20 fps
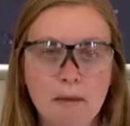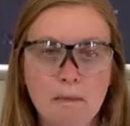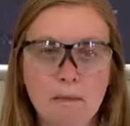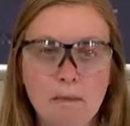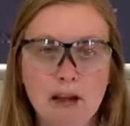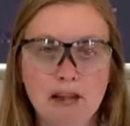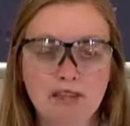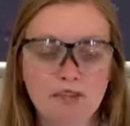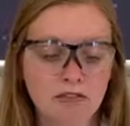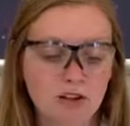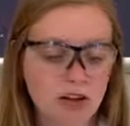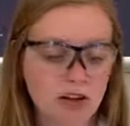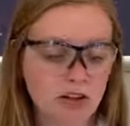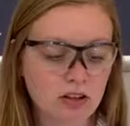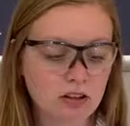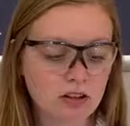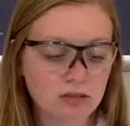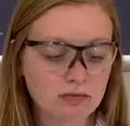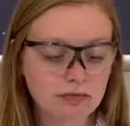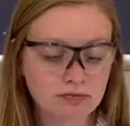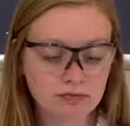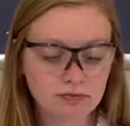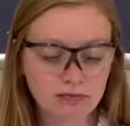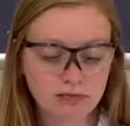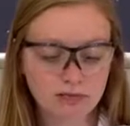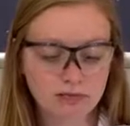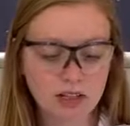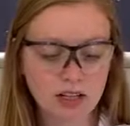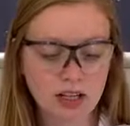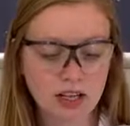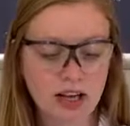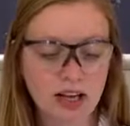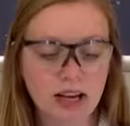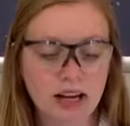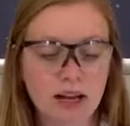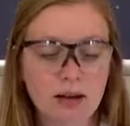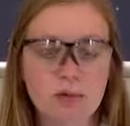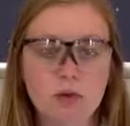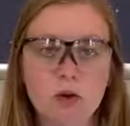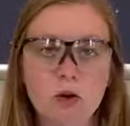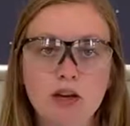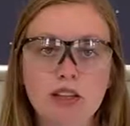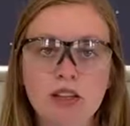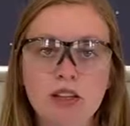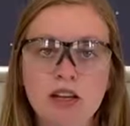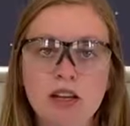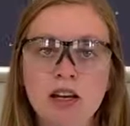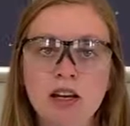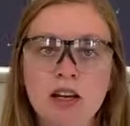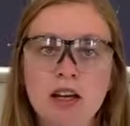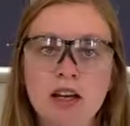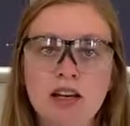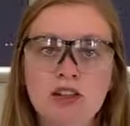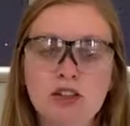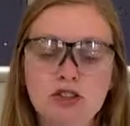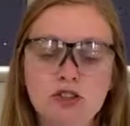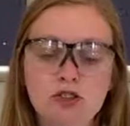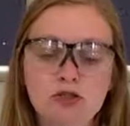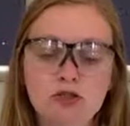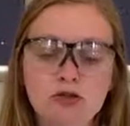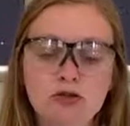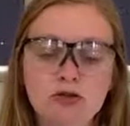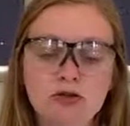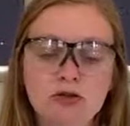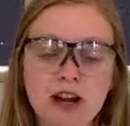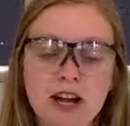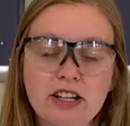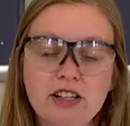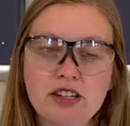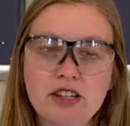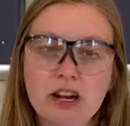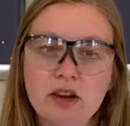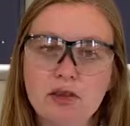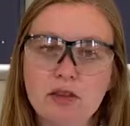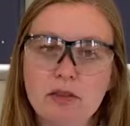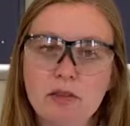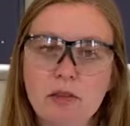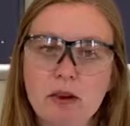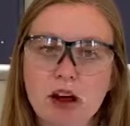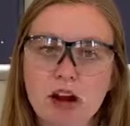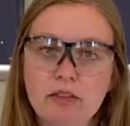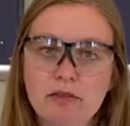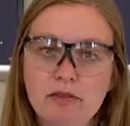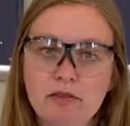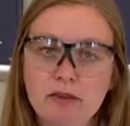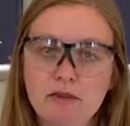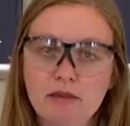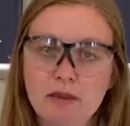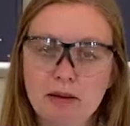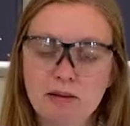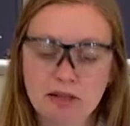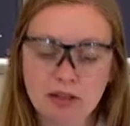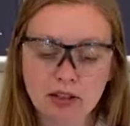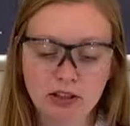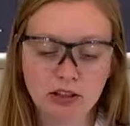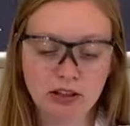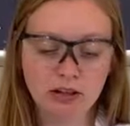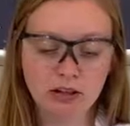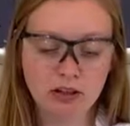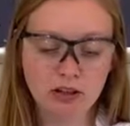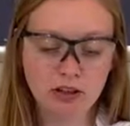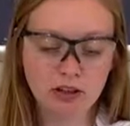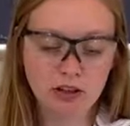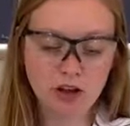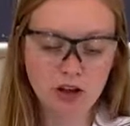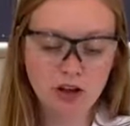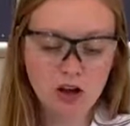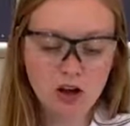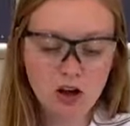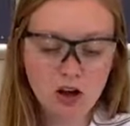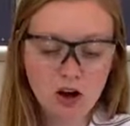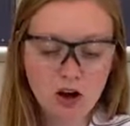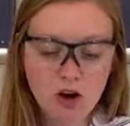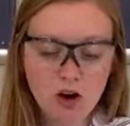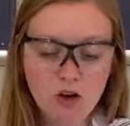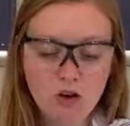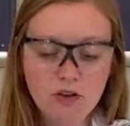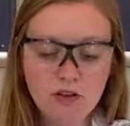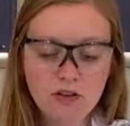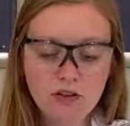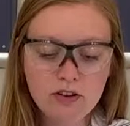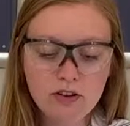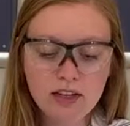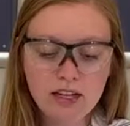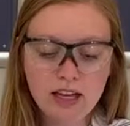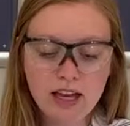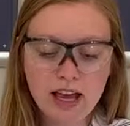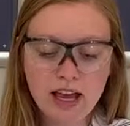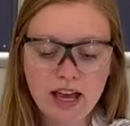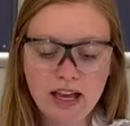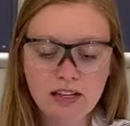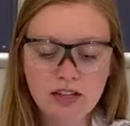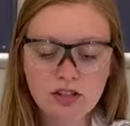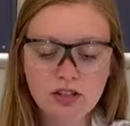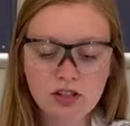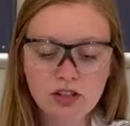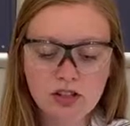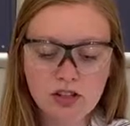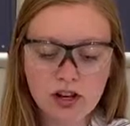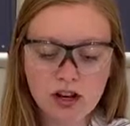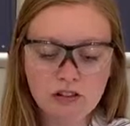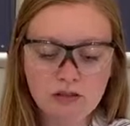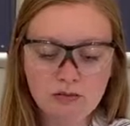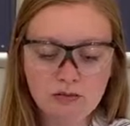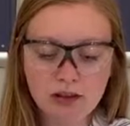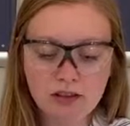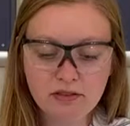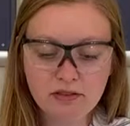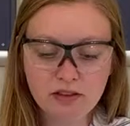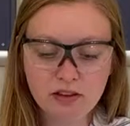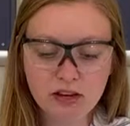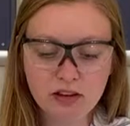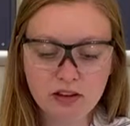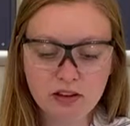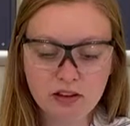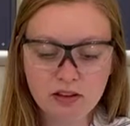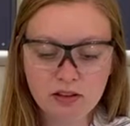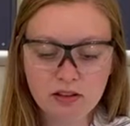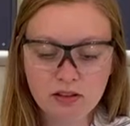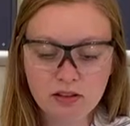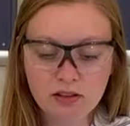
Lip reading: my funnel and I'm going to stretch out the bottom of my balloon over the edge of my funnel.